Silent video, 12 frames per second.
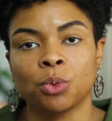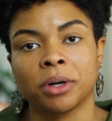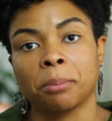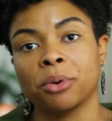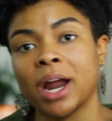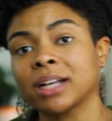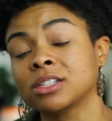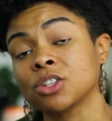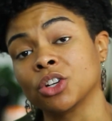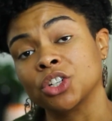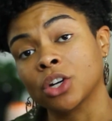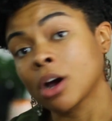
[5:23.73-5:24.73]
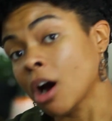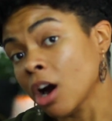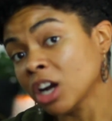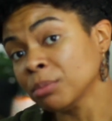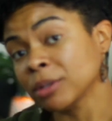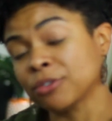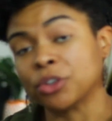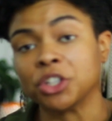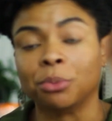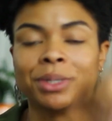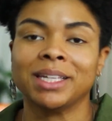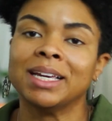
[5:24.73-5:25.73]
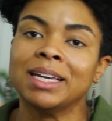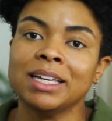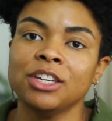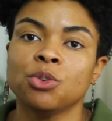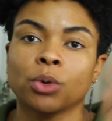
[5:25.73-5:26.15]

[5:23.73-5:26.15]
You want to practice on your arm before you begin.